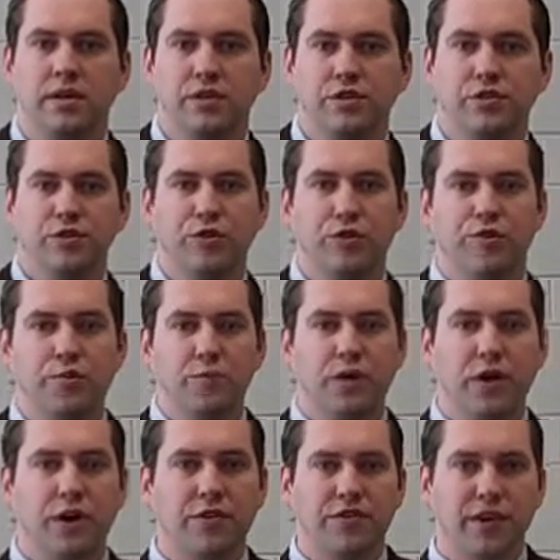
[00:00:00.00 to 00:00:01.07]
2 of them
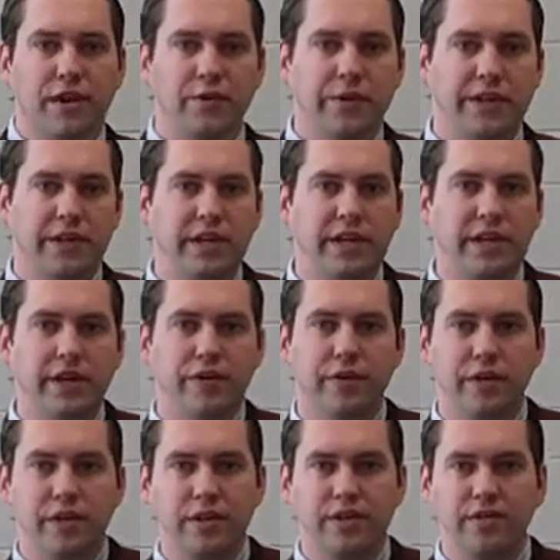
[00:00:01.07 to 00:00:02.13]
cause equity to
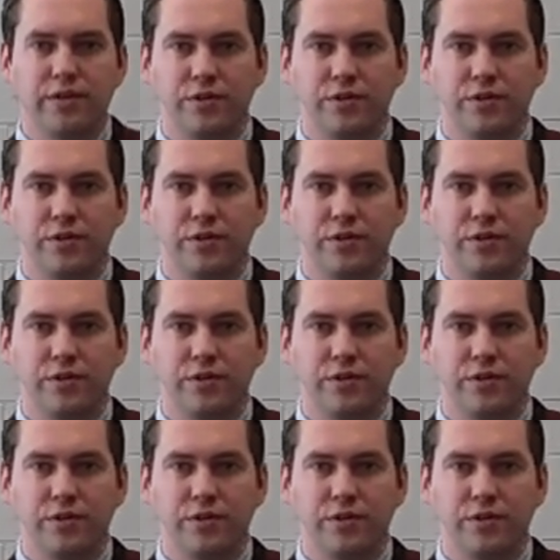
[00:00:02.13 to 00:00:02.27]
increase,